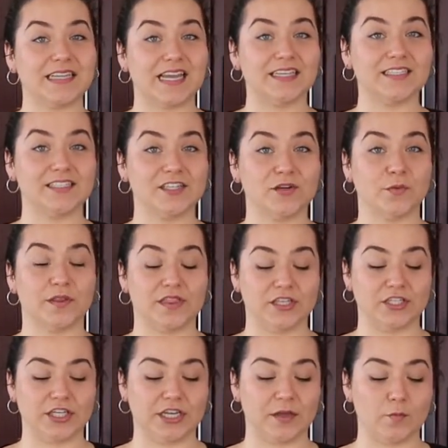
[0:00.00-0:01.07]
tastier with the
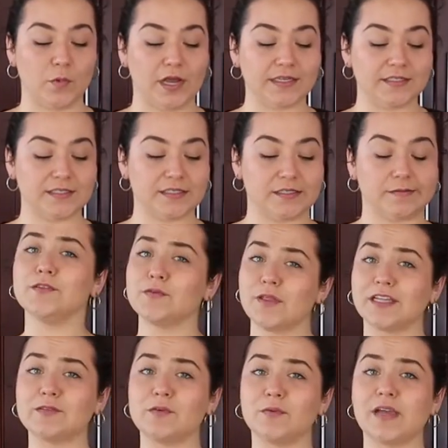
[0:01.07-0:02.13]
chicken breast, so
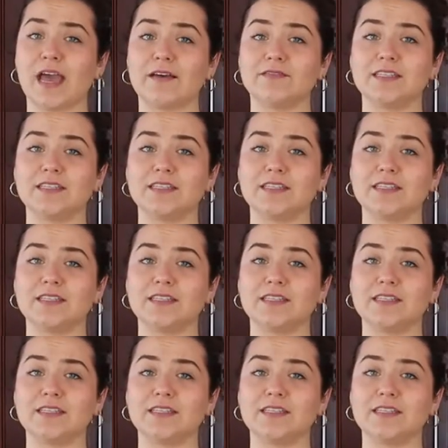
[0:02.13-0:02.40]
that's what we have